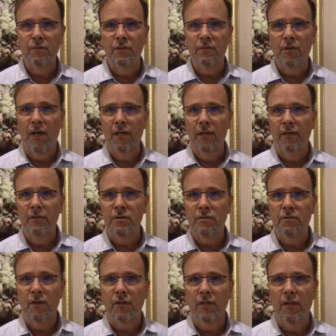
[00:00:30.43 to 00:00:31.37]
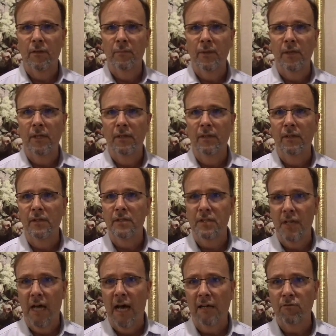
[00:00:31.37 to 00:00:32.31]
We try to instruct them in
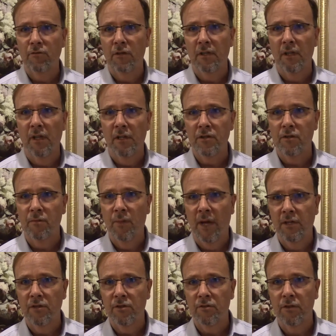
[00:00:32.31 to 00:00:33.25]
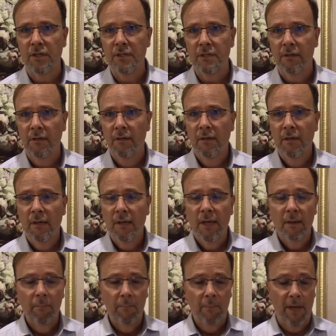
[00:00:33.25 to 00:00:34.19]
this doctrine of lesser magistrates,
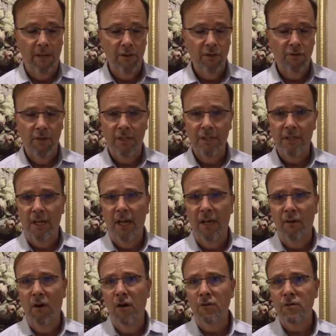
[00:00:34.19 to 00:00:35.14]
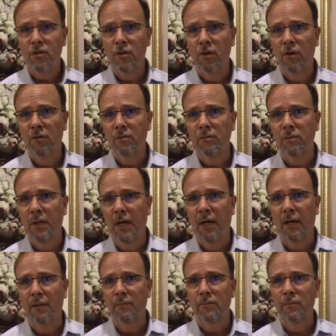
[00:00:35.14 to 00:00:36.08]
and also
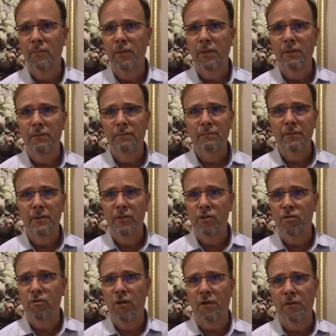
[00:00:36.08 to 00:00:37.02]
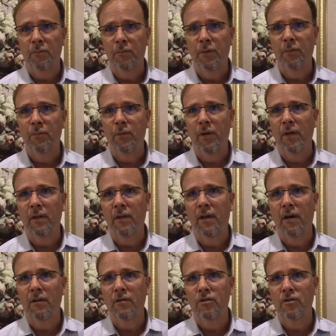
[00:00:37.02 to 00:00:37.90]
we instruct the people at large.